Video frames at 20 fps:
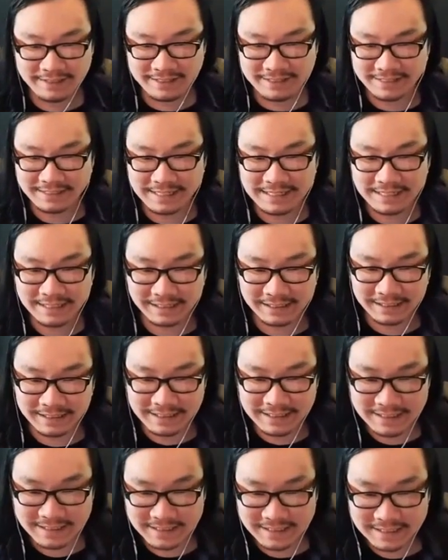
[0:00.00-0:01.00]
to say the
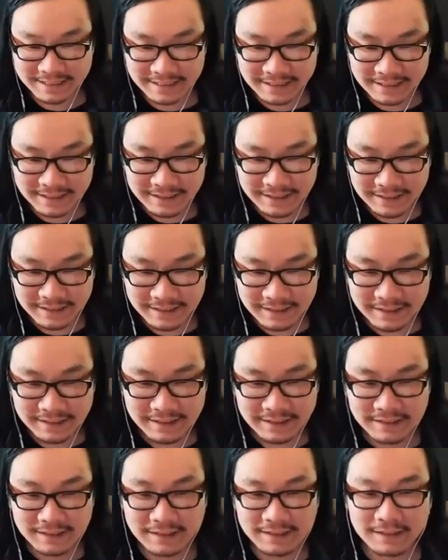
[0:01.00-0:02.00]
least.
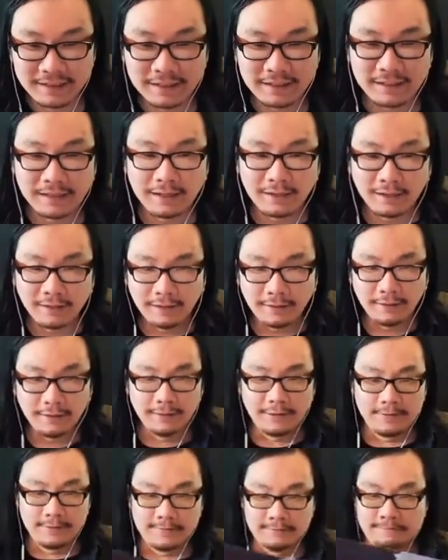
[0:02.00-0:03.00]

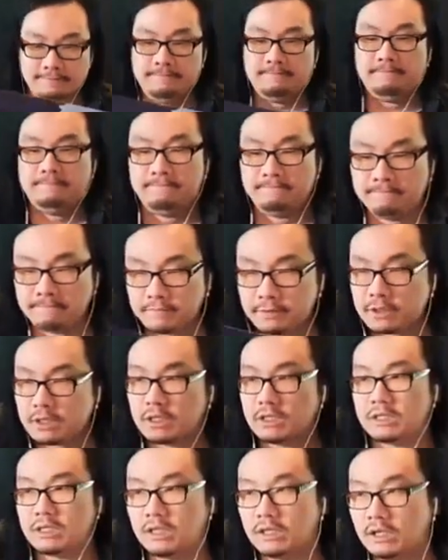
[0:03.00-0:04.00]
Um,
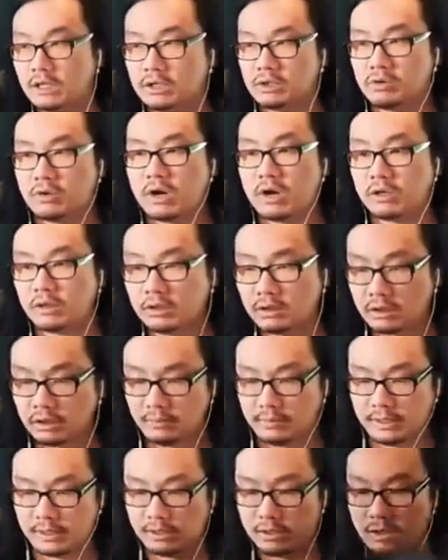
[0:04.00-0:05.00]
just letting that dry a
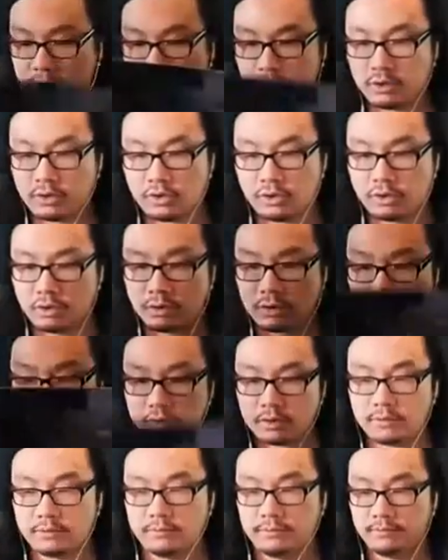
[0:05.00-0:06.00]
little bit longer.
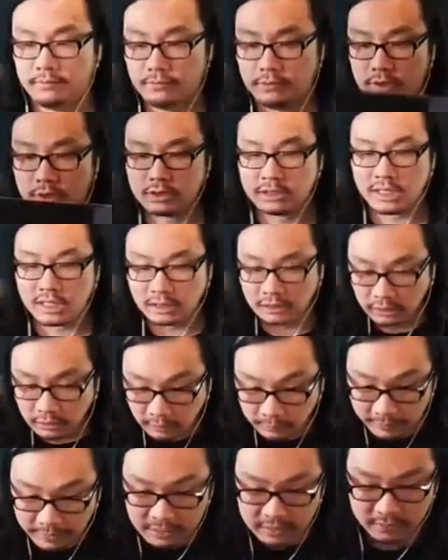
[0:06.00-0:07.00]
There's like
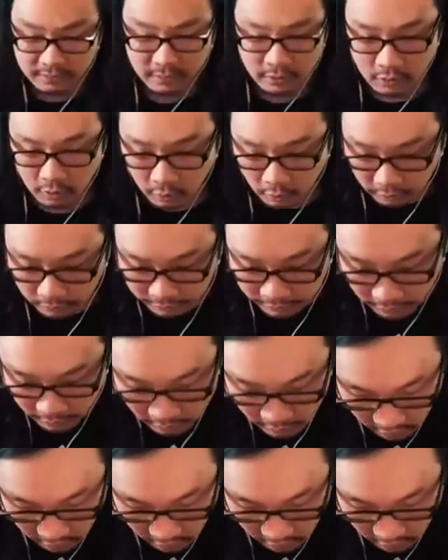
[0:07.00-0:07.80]
little bits of gold